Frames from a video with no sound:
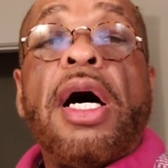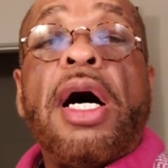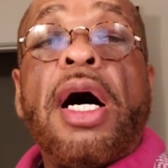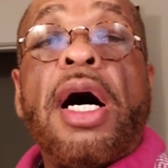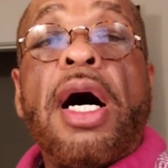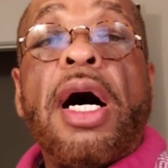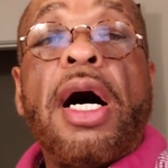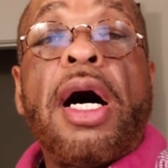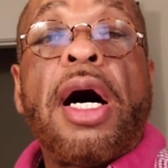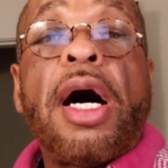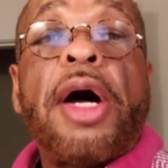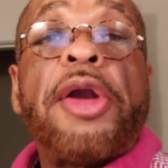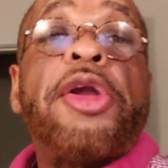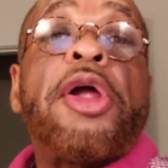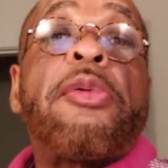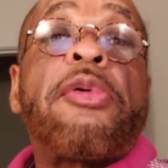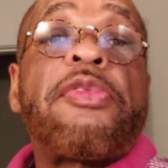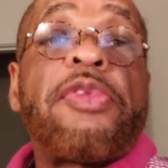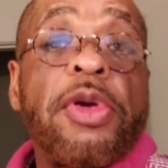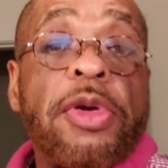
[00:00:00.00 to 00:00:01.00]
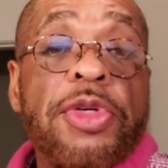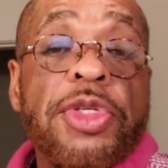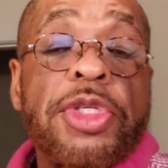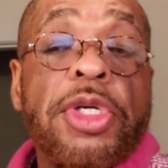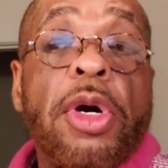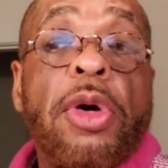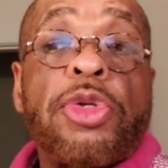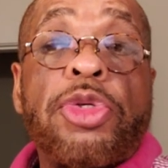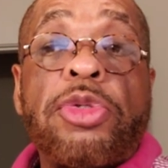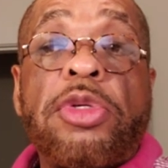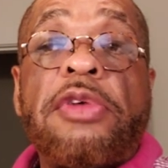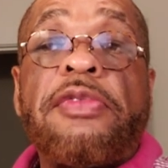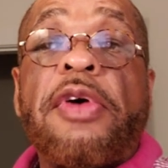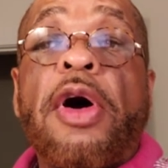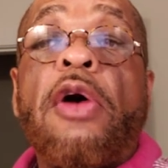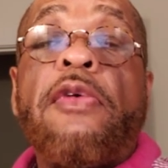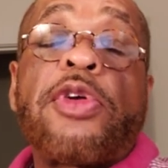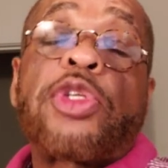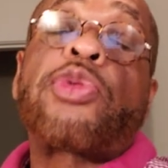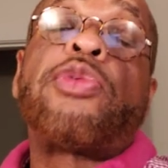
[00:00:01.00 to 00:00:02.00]
a number of years ago,
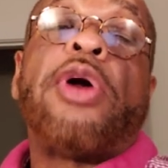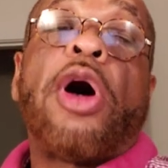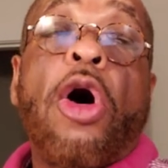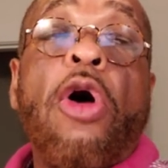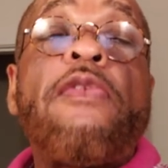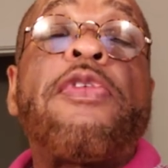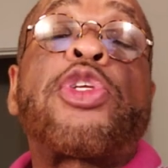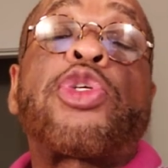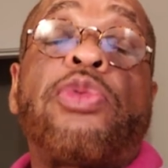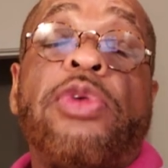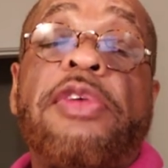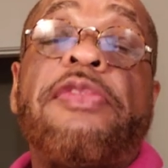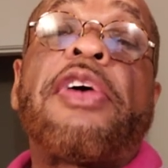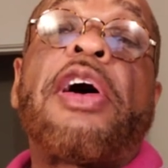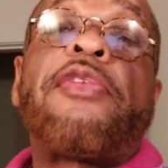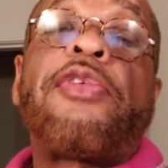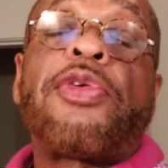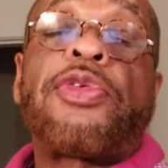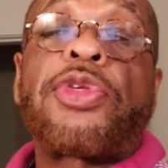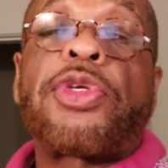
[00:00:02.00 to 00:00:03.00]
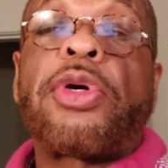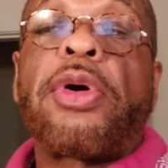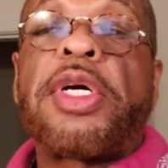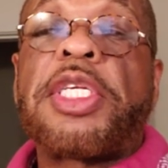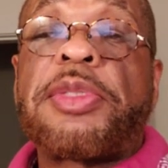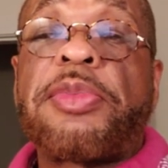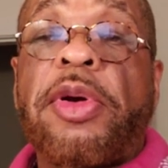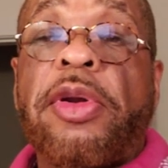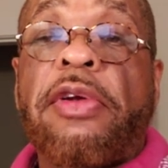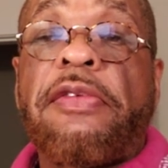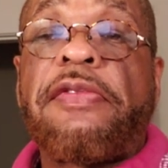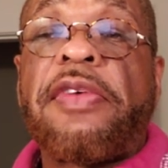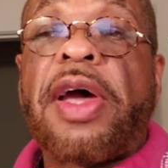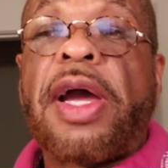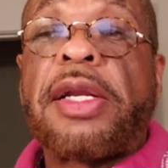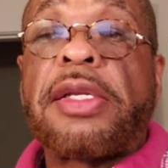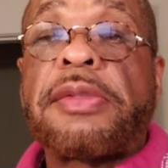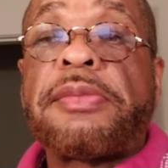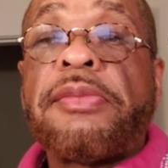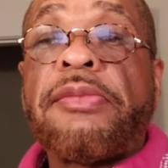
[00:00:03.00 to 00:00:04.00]
over 25 years ago, as a matter of
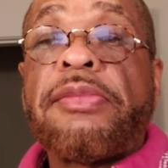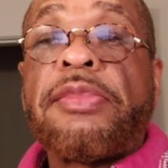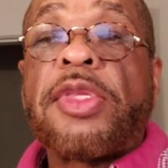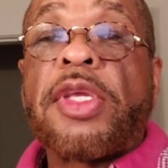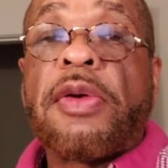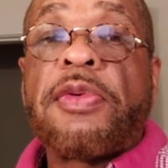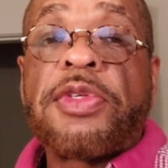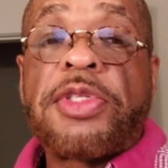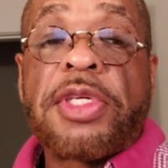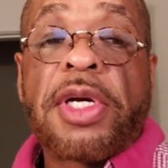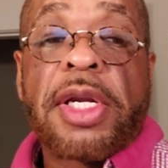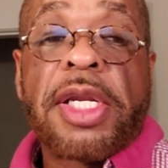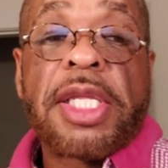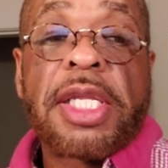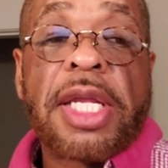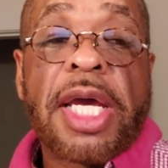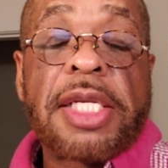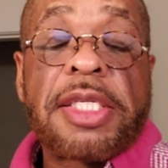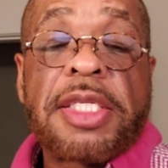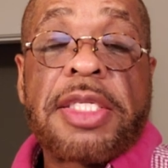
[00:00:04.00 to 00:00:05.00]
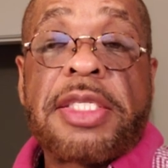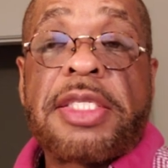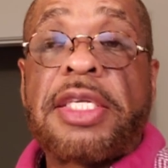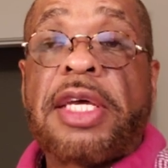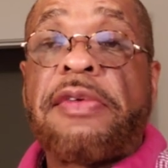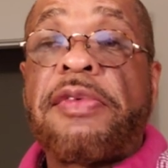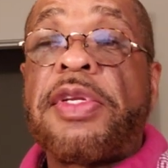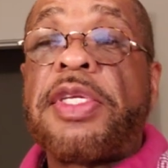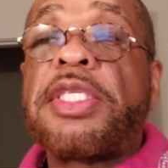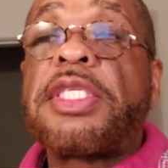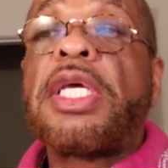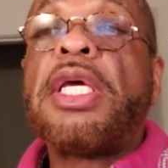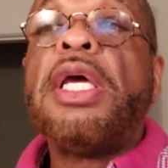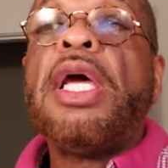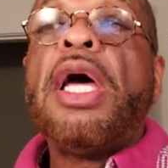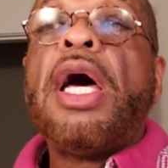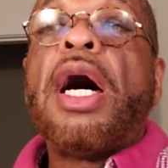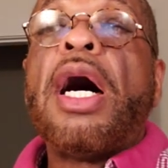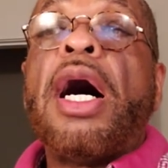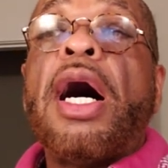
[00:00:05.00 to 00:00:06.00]
fact. It was done in the 1970s.
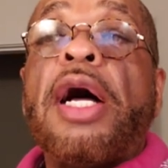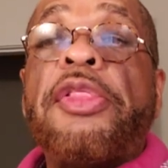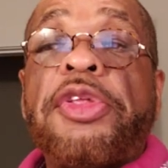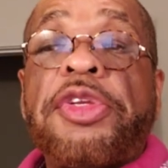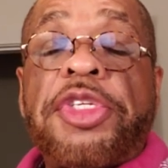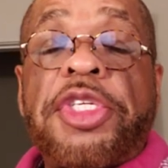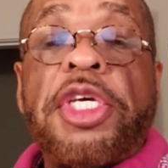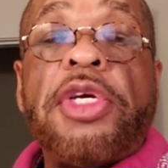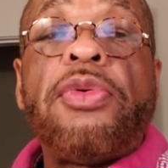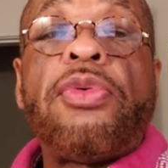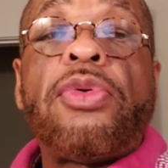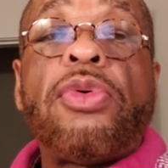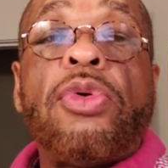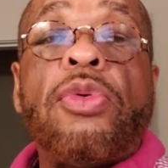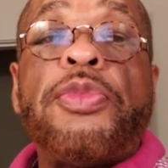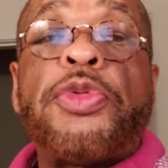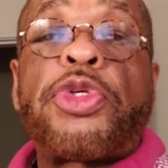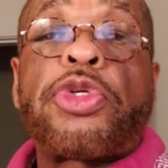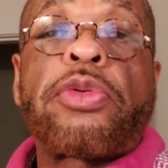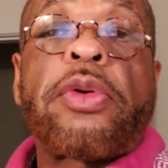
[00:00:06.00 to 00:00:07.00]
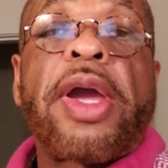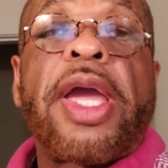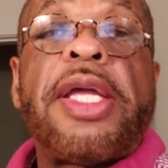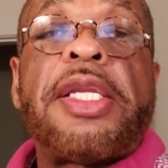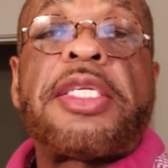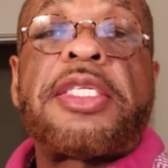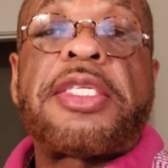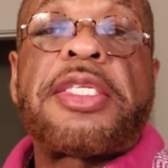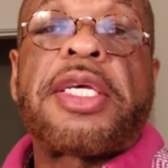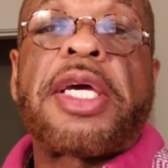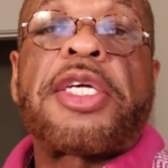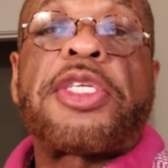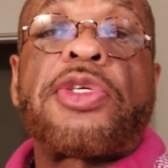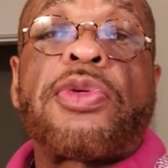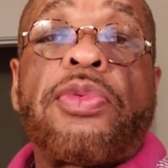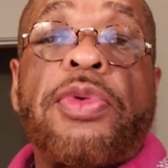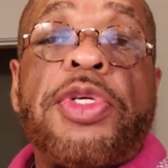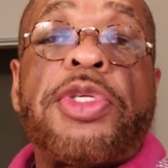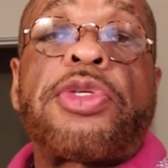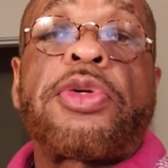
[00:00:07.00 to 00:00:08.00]
The Tea Room Trade
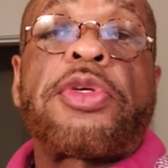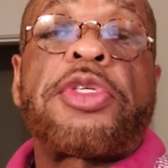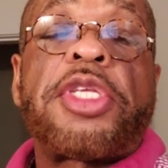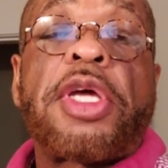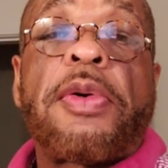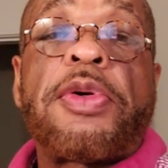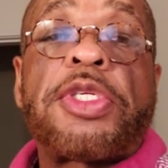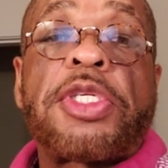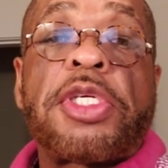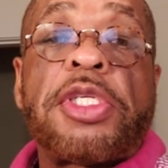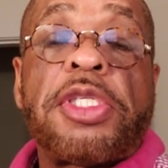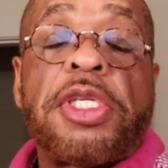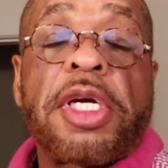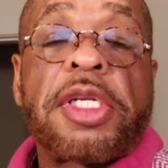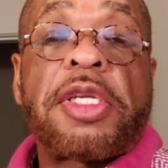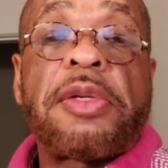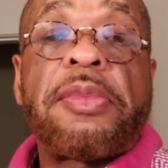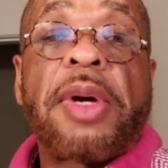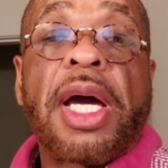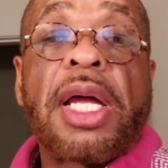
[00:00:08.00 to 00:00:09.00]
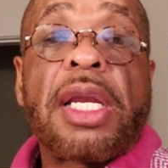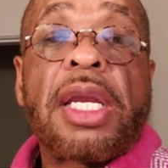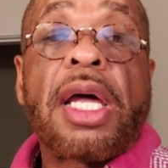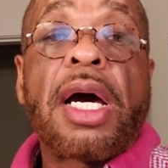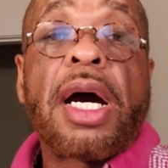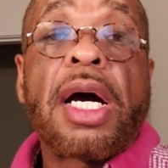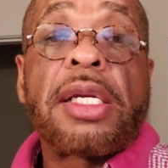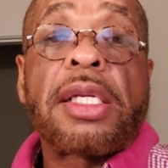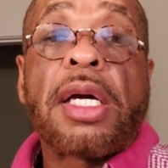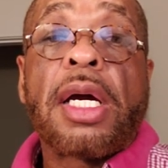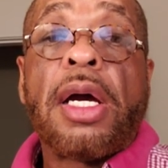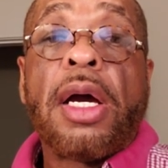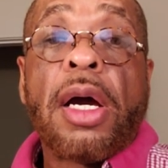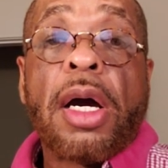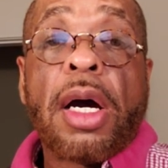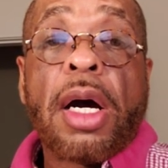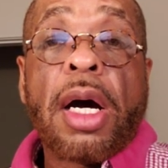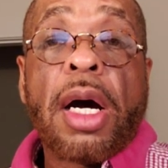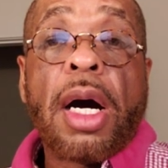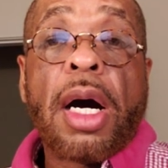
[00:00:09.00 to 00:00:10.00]
Sex Research that was conducted by Lord
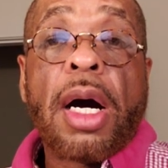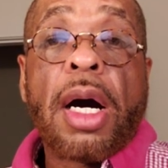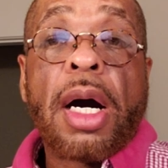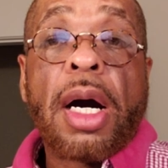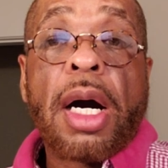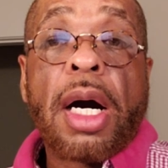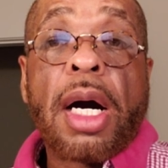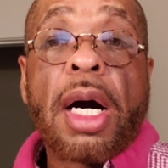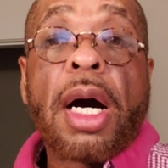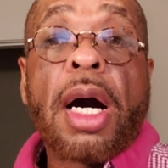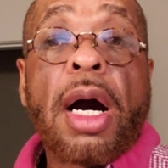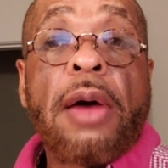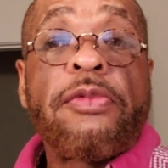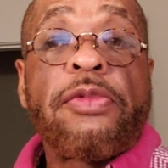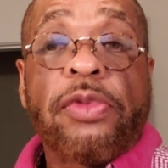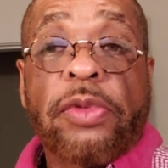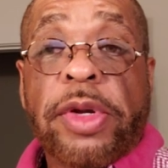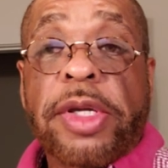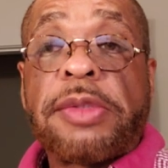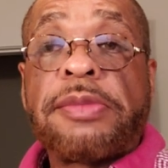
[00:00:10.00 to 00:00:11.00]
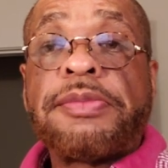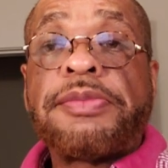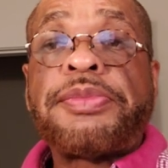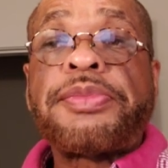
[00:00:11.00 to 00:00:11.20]
Humphrey.